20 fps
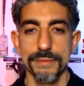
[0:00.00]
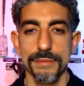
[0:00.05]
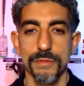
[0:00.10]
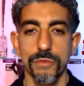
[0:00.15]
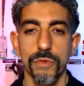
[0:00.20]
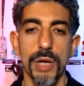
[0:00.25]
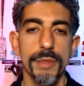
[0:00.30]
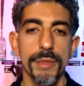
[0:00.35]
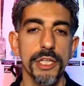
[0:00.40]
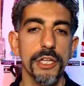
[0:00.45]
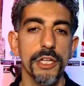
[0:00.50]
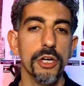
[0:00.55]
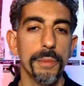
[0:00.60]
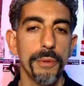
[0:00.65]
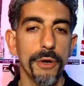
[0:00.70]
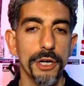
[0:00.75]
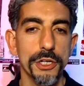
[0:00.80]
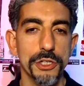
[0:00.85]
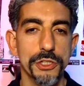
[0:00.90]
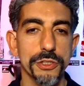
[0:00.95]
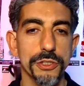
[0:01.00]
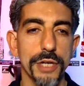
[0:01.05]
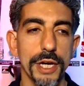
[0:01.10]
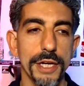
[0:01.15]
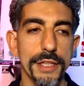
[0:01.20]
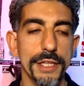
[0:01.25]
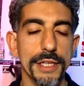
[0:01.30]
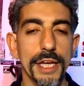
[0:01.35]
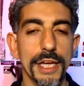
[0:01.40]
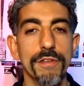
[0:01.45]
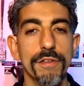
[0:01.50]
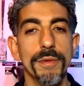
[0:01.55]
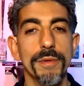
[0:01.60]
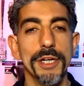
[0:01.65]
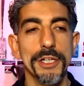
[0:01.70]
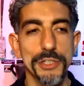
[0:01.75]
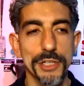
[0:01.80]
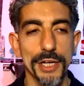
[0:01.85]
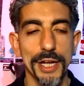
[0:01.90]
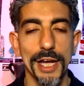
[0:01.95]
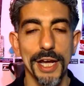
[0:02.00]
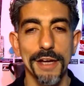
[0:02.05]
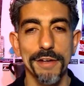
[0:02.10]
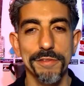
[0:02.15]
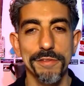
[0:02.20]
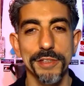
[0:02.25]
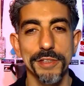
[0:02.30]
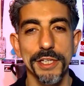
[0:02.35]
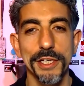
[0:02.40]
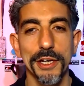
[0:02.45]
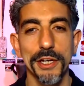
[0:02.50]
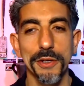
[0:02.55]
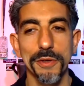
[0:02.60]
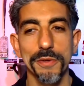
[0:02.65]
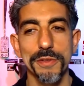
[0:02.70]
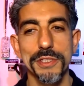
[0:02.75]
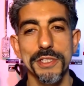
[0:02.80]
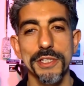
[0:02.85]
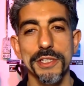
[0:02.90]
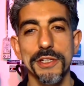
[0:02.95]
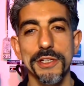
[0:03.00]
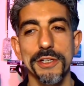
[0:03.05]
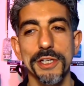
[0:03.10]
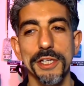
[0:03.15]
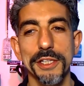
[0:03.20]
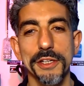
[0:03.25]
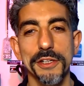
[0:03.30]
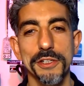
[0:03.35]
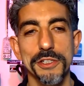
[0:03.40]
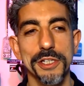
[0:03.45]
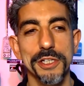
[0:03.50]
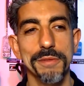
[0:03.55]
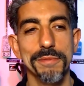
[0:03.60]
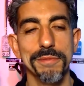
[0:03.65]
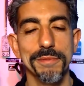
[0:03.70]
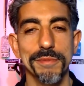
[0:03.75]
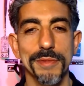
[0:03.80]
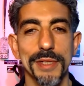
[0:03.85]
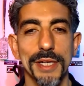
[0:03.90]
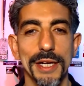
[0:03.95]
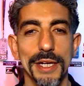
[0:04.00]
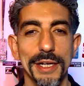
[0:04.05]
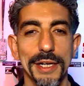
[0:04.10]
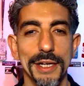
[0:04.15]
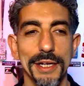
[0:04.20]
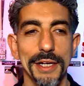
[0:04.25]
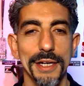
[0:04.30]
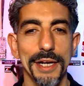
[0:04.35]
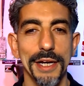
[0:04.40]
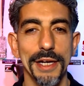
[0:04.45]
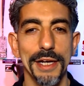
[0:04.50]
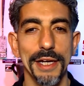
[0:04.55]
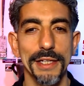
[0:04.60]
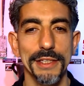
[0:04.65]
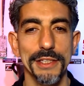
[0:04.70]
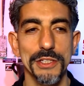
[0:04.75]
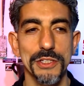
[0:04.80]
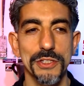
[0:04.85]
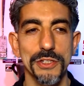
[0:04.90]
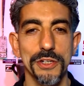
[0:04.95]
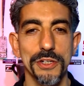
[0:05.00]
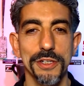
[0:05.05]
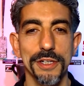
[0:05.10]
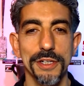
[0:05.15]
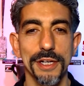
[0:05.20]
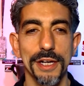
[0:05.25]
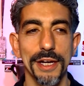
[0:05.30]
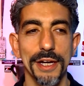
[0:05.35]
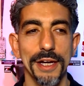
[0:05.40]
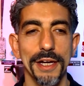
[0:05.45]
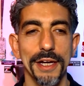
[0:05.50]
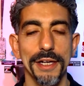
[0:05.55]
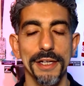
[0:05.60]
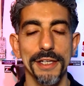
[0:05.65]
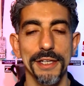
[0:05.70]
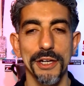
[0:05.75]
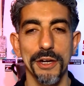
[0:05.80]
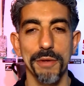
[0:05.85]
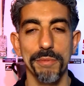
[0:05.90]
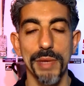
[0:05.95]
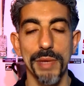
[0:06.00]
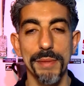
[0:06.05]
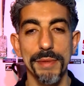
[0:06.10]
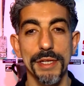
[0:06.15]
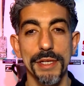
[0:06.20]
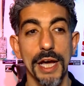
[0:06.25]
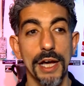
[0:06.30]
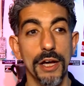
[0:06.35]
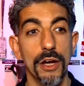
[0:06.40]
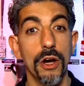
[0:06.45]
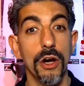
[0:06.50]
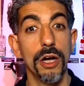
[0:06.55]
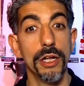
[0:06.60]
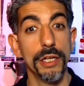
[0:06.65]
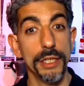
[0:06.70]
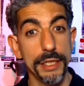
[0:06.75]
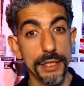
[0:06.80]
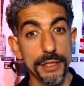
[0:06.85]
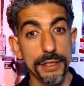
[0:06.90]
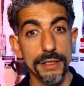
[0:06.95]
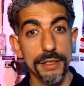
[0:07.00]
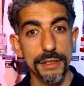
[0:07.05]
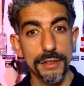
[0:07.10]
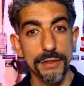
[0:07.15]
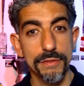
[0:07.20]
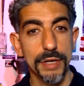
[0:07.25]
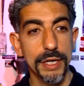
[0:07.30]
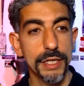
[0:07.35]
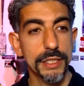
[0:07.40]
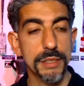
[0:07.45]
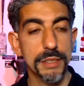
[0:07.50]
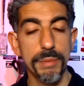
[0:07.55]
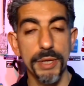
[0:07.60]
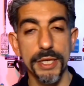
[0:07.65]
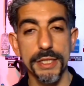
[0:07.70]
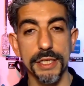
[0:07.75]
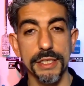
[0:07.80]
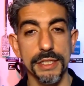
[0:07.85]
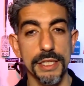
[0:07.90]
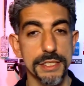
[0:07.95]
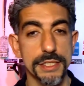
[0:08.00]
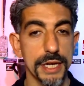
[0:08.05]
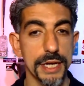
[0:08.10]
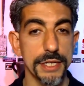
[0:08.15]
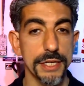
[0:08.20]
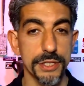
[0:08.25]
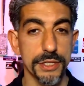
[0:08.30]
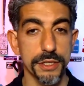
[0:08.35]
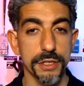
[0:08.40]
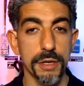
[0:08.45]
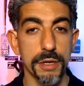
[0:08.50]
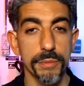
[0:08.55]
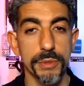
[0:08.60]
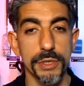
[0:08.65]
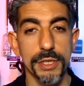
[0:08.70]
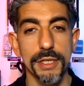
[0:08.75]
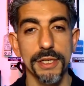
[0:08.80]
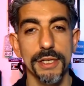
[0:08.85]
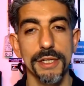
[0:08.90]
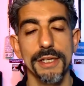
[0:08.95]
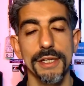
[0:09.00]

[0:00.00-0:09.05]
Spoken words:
Well, I'm a little partial. I think everybody should have, security leadership at the stern. Maybe not all in, right? Depending on the size of the company.